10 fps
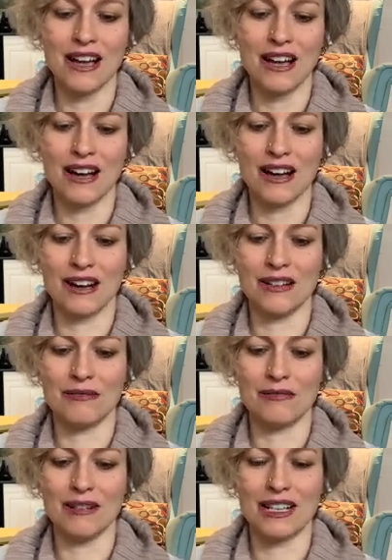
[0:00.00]

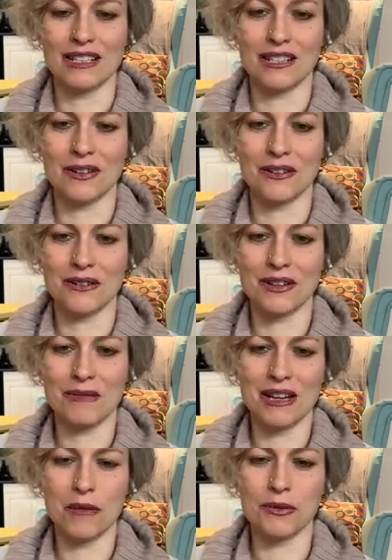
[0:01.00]
And so it
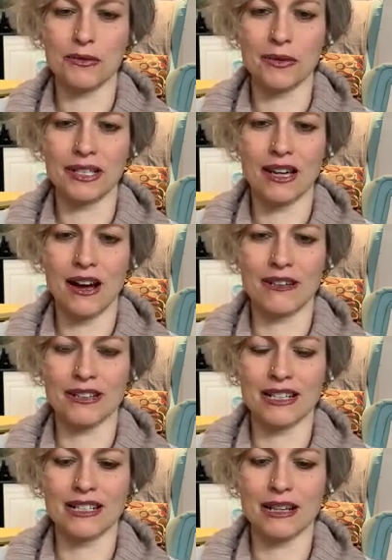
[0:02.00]
becomes really
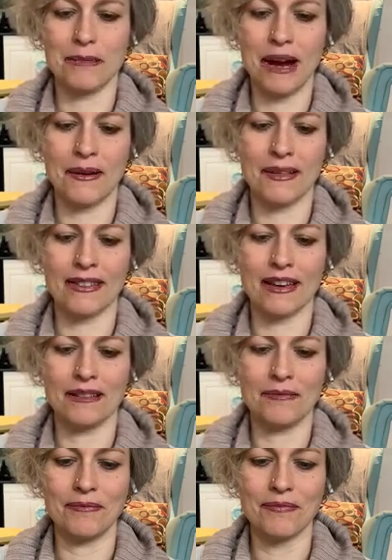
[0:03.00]
obvious and apparent then.
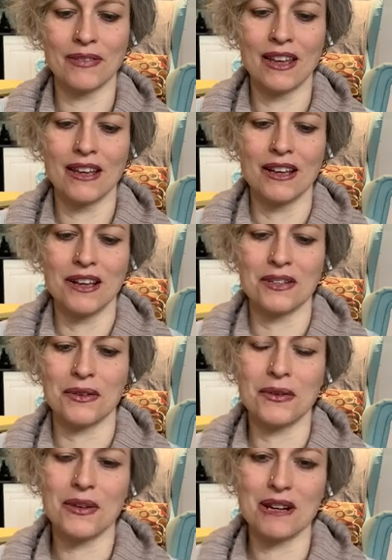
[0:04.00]
So
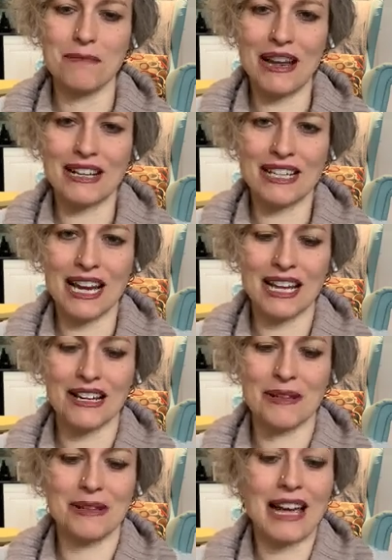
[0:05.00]
who can meditate? I
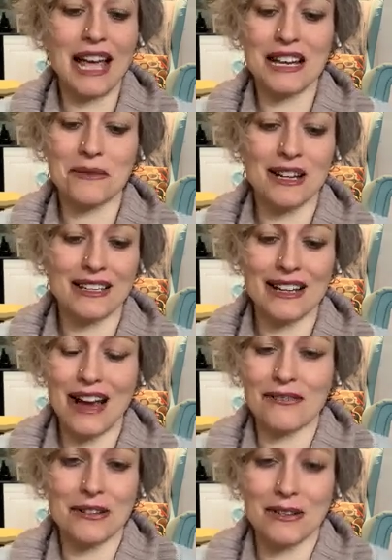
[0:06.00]
mean, anyone,
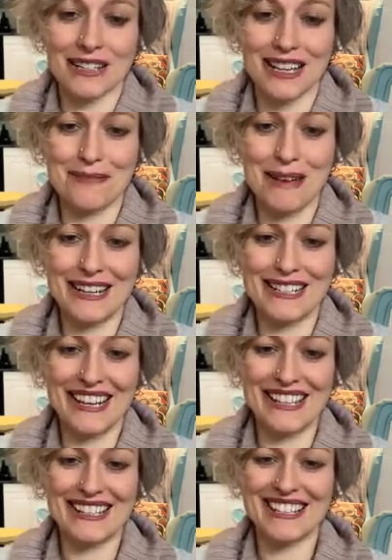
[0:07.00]
everyone can
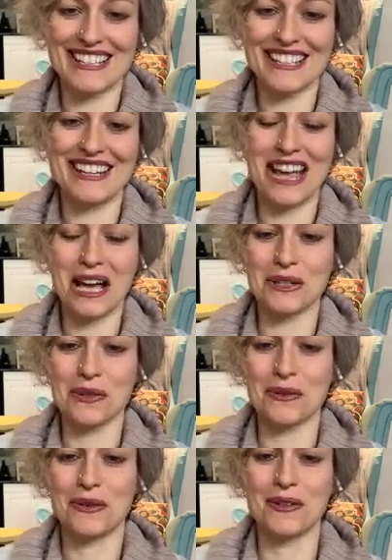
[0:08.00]
meditate. This is a
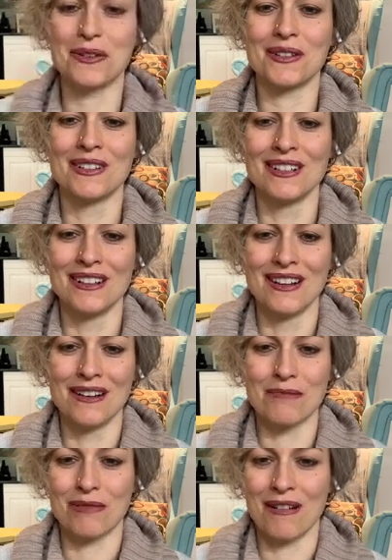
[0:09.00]
natural
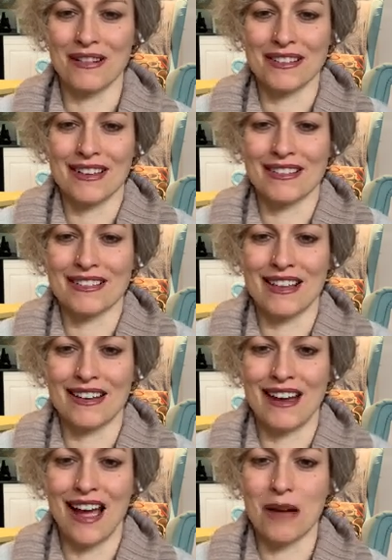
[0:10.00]
process that
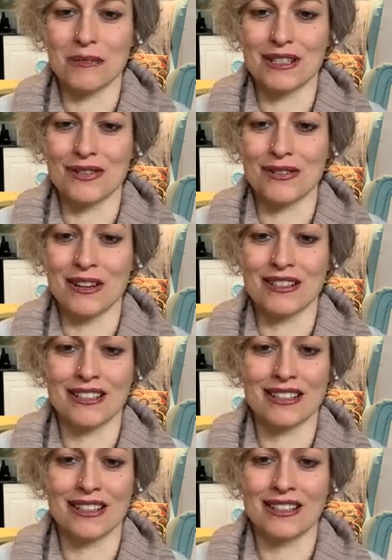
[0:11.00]
happens for us. It's
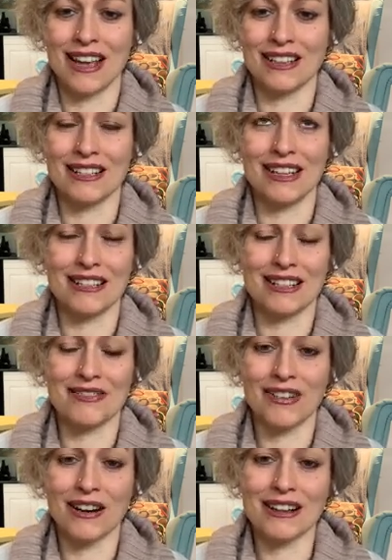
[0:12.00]
a technique that's
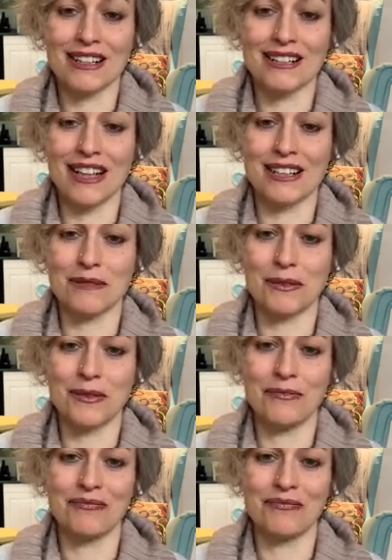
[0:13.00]
very accessible.